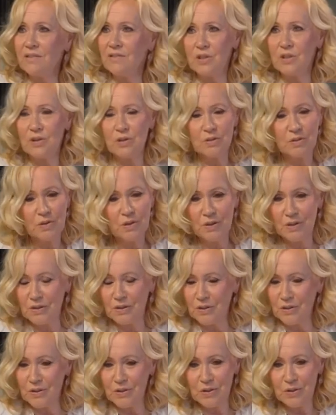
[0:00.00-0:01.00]
know
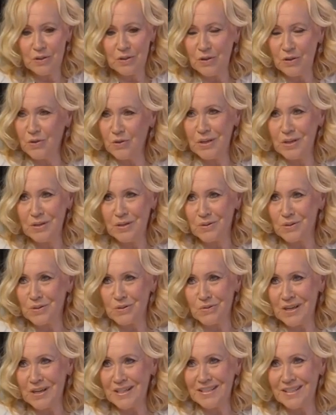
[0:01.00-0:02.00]
who he was
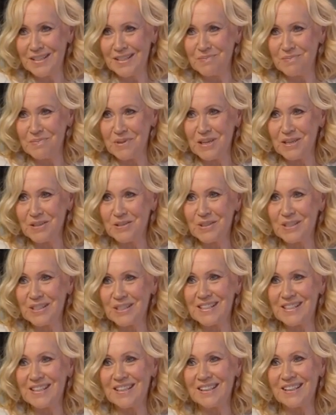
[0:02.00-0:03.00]
writing about. And